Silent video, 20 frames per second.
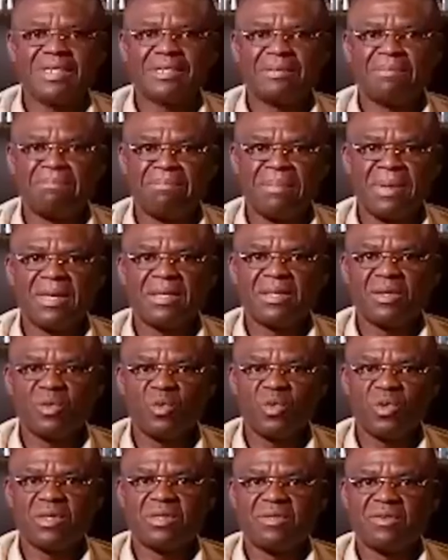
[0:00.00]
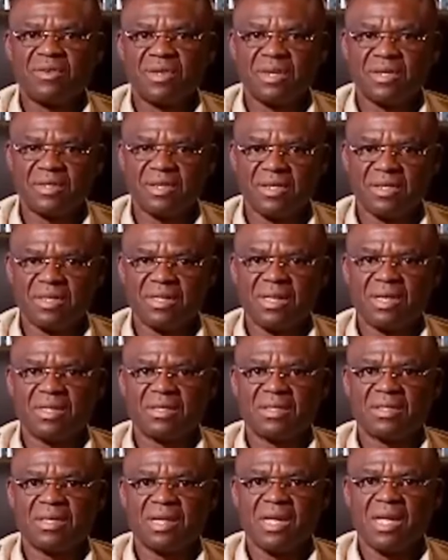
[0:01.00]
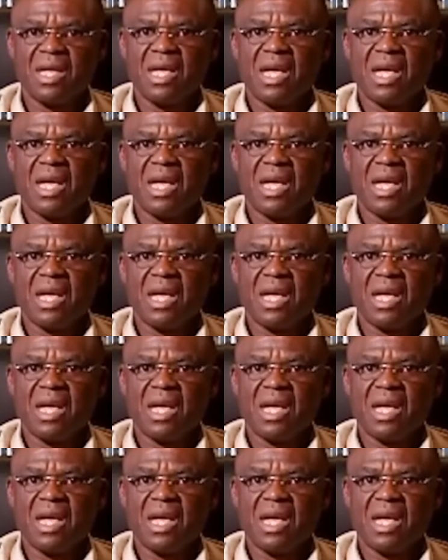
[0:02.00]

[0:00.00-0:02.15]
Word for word: is met with resistance.